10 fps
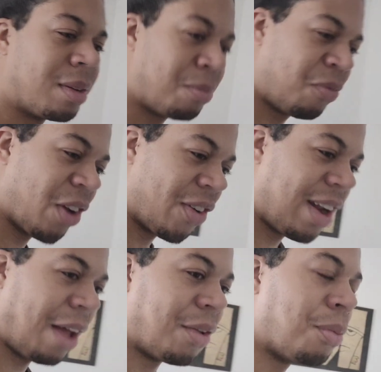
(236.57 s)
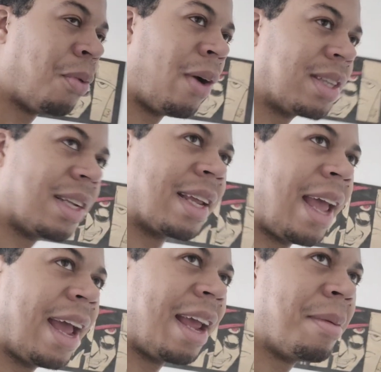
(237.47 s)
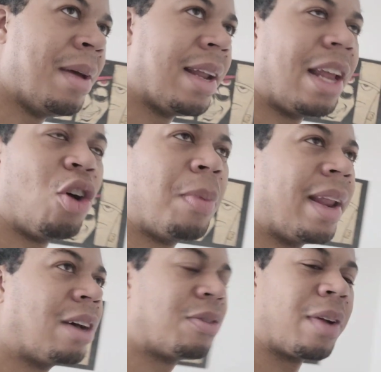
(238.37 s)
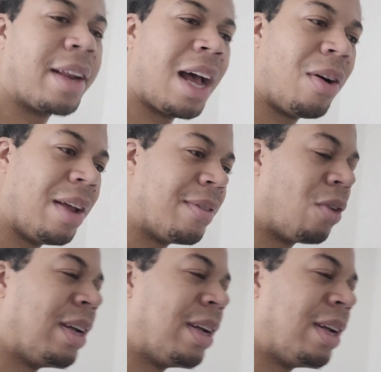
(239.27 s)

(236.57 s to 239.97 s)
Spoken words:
figuring out new points in the game that nobody else figured out, even though he